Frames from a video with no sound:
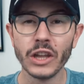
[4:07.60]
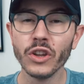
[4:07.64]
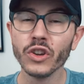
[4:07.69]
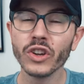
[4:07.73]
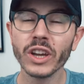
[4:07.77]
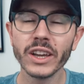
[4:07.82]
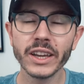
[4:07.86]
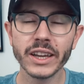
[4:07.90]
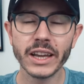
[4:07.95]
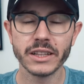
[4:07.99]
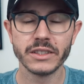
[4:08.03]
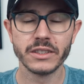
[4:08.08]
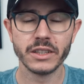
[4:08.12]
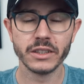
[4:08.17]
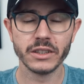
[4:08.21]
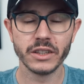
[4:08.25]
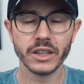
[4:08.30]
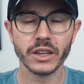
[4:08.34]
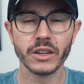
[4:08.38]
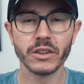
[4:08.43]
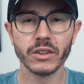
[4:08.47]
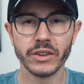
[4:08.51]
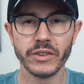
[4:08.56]
Now, you can get
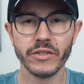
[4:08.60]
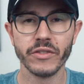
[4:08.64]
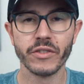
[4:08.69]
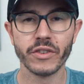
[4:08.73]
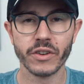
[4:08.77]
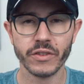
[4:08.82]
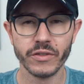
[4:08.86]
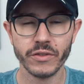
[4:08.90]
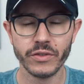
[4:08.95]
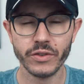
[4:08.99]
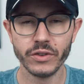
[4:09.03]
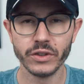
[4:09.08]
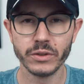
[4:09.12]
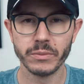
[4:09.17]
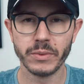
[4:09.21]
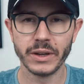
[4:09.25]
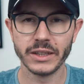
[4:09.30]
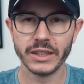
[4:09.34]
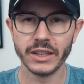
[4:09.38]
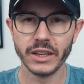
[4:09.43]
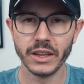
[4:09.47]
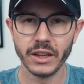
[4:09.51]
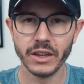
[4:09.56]
citicoline from food,
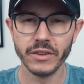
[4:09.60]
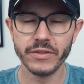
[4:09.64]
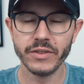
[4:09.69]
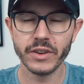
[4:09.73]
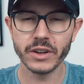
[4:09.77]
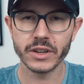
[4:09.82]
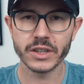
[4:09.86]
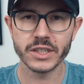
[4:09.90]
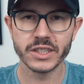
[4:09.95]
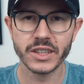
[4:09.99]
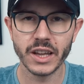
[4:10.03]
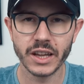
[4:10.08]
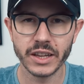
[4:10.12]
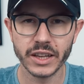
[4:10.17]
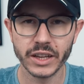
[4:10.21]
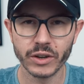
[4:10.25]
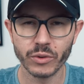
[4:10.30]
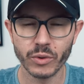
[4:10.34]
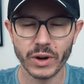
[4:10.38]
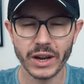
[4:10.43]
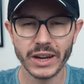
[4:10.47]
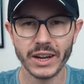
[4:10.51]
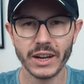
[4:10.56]
but if you're
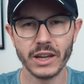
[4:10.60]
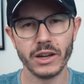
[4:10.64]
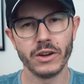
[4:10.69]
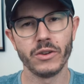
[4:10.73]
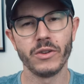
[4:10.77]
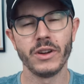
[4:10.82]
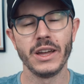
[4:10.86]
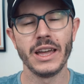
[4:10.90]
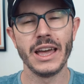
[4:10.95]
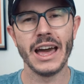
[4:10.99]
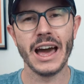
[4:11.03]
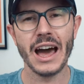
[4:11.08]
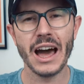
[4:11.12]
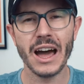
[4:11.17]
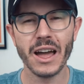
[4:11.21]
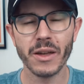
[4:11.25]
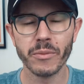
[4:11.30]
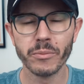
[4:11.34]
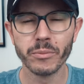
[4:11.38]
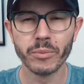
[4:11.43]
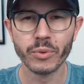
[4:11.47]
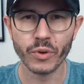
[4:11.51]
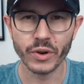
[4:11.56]
studying right now,
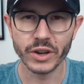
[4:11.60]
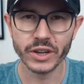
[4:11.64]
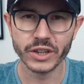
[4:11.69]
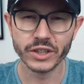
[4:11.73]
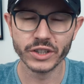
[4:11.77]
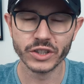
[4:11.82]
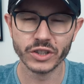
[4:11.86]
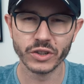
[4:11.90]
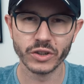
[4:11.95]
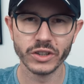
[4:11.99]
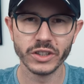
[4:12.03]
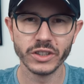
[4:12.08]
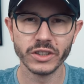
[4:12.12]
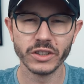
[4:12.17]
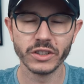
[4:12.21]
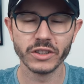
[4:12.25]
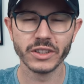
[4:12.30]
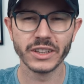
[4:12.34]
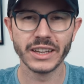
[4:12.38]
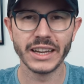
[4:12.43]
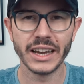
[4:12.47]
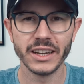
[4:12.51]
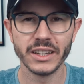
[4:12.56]
I'm pretty sure you
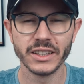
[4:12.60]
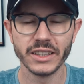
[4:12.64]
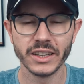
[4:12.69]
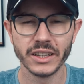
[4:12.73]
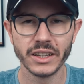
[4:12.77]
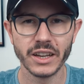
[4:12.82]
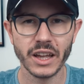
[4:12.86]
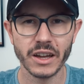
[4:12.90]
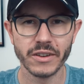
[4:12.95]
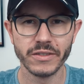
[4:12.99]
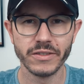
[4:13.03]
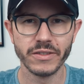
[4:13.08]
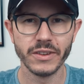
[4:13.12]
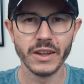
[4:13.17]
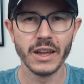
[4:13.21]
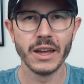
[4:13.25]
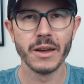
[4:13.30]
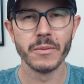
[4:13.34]
don't get it enough,